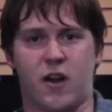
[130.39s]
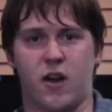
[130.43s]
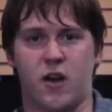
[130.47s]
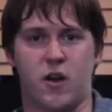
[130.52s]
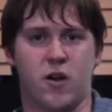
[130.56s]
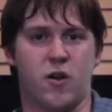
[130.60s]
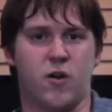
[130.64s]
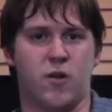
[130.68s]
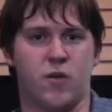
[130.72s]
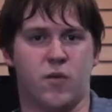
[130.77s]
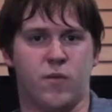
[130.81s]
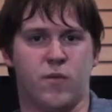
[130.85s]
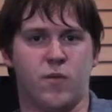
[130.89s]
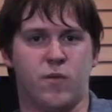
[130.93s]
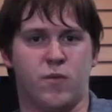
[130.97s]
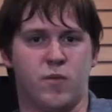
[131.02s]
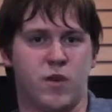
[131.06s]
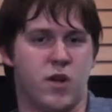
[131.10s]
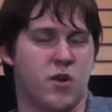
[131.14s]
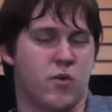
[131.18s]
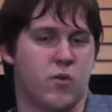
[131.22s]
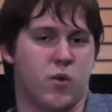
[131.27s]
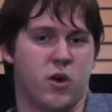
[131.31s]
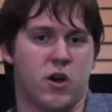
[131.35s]

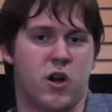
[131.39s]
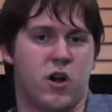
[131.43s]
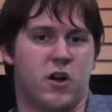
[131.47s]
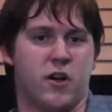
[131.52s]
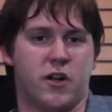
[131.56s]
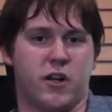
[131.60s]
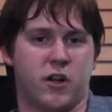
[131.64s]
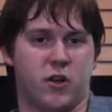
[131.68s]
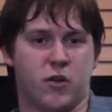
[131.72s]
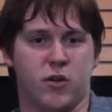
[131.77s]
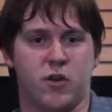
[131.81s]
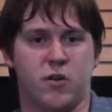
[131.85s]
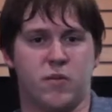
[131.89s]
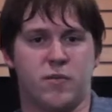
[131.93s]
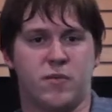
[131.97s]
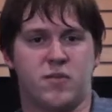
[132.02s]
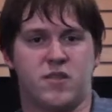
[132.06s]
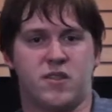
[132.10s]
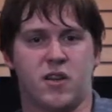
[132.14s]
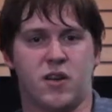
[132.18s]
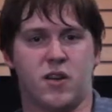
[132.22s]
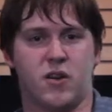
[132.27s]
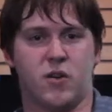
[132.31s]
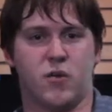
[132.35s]
we're all in a group,
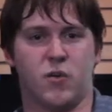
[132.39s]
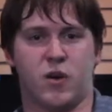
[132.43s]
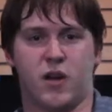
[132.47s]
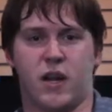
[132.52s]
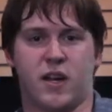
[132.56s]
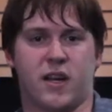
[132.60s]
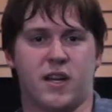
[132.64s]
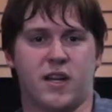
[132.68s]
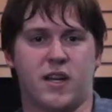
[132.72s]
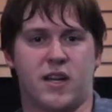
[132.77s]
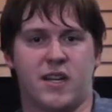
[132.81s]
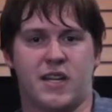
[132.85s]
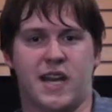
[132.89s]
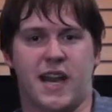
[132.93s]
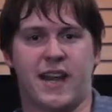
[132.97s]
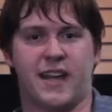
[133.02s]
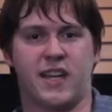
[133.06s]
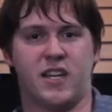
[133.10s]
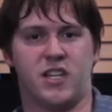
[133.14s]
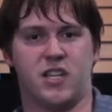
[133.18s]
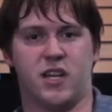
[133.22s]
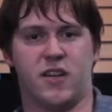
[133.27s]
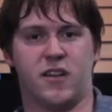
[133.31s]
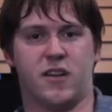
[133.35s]
so we're not going to attack
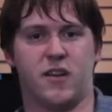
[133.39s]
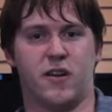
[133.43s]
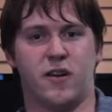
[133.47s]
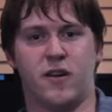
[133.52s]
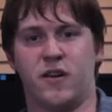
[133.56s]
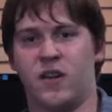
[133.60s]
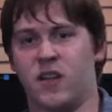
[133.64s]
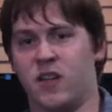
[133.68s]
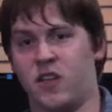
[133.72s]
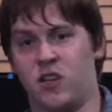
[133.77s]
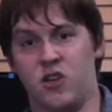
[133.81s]
each other.